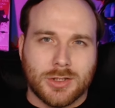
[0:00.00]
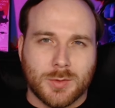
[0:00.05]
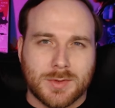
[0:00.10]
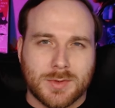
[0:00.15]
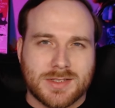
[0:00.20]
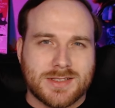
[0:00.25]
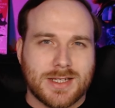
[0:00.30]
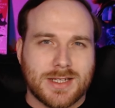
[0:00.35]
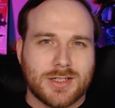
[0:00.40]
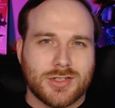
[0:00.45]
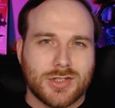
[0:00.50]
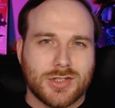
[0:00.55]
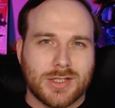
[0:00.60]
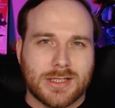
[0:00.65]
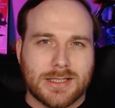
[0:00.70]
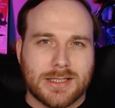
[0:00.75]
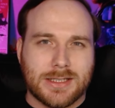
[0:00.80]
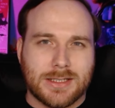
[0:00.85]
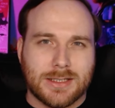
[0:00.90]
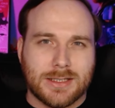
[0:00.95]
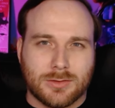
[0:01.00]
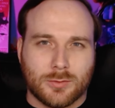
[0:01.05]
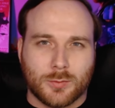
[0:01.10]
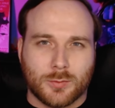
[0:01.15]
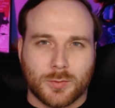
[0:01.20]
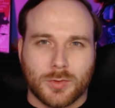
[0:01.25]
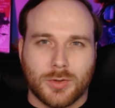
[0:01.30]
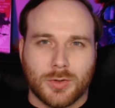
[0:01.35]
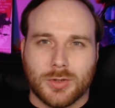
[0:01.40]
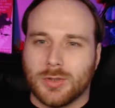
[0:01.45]
you essentially
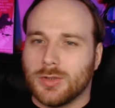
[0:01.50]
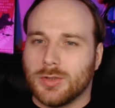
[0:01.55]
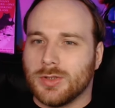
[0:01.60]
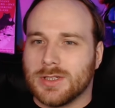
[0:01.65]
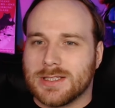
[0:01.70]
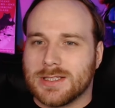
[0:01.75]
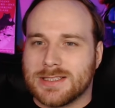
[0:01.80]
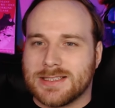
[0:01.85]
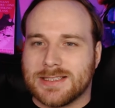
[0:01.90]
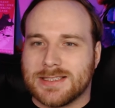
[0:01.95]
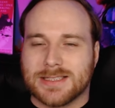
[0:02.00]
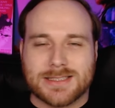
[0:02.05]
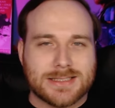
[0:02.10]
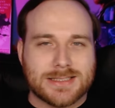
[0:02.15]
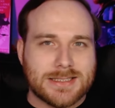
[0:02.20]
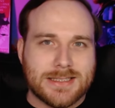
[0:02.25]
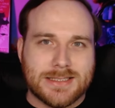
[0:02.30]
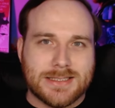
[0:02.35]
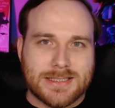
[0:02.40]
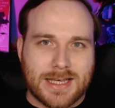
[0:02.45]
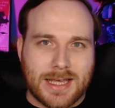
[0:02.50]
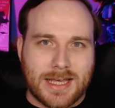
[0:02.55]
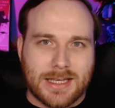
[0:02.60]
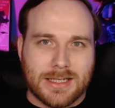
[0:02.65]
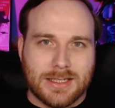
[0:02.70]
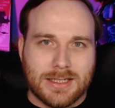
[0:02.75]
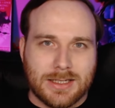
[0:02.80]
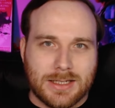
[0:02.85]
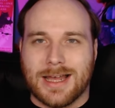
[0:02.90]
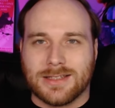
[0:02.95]
roll
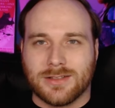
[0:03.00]
6d10.